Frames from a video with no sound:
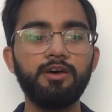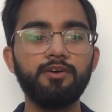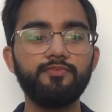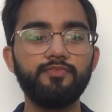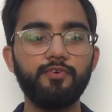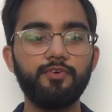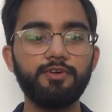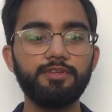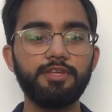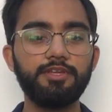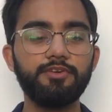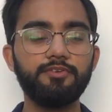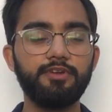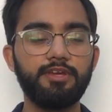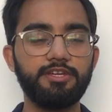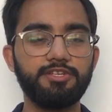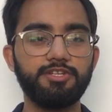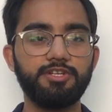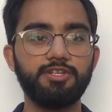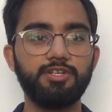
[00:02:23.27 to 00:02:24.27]
for the
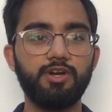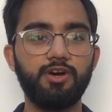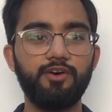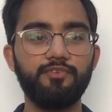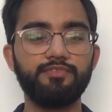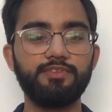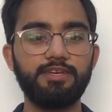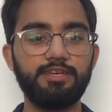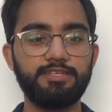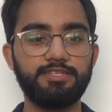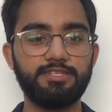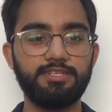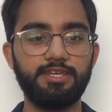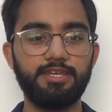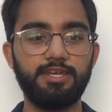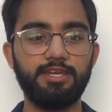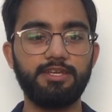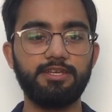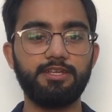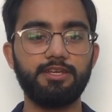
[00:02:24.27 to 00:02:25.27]
duration of the
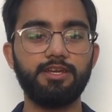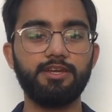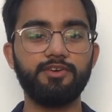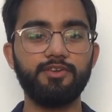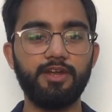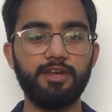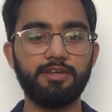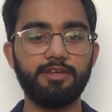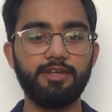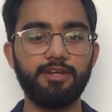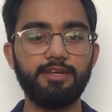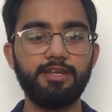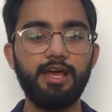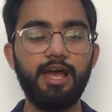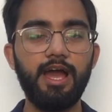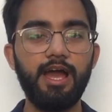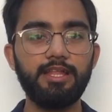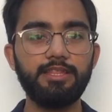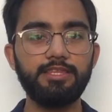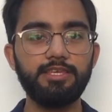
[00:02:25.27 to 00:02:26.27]
estate granted,
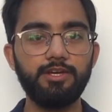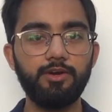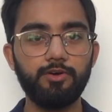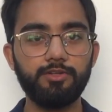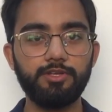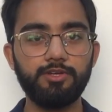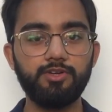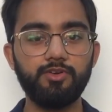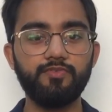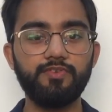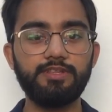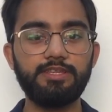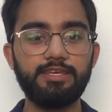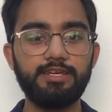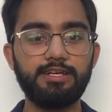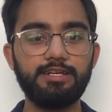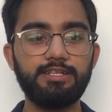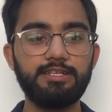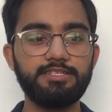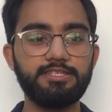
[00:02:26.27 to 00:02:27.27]
and the owner of a
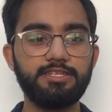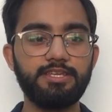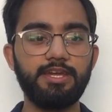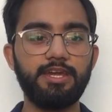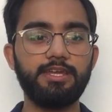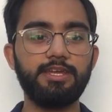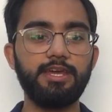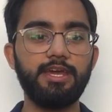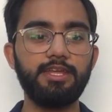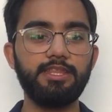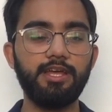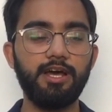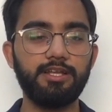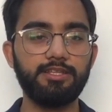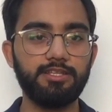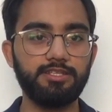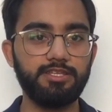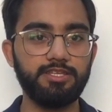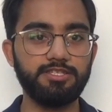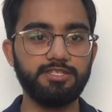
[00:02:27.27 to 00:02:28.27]
legal estate in
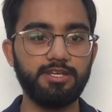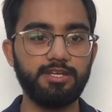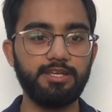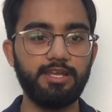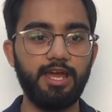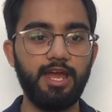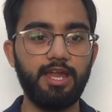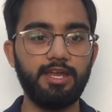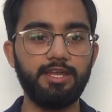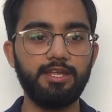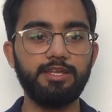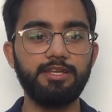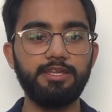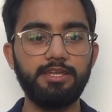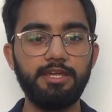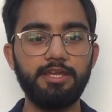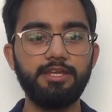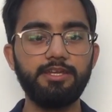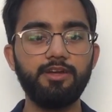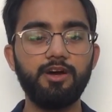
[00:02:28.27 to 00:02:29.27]
unregistered land
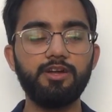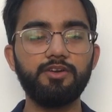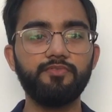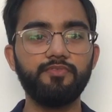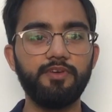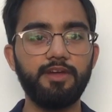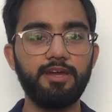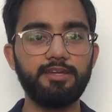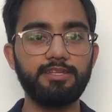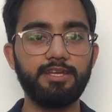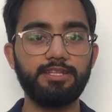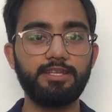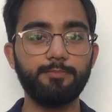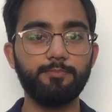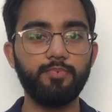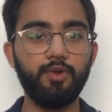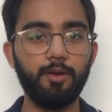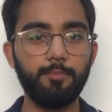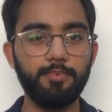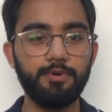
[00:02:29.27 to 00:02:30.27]
need not fear that the
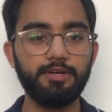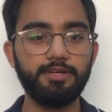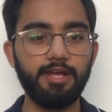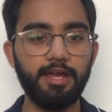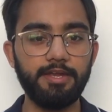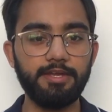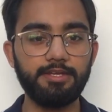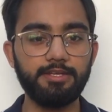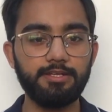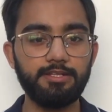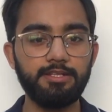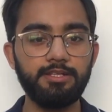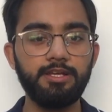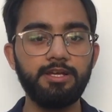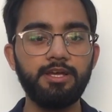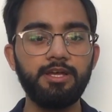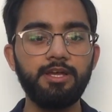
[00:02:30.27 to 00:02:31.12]
proper title